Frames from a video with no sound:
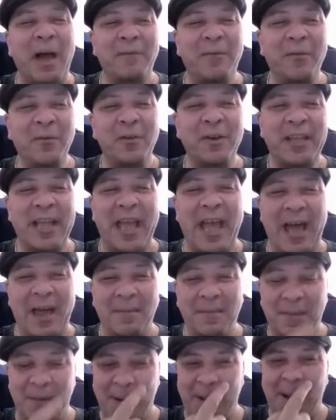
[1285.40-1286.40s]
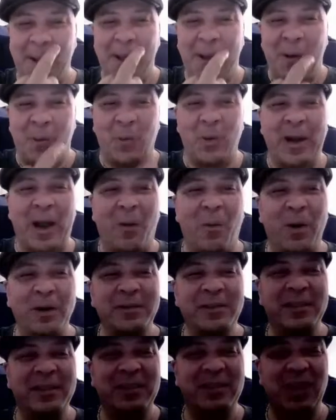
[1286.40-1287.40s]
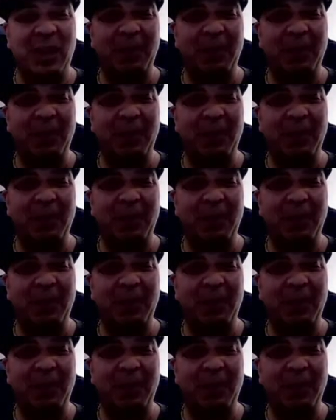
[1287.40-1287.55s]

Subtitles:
never forget when I went to the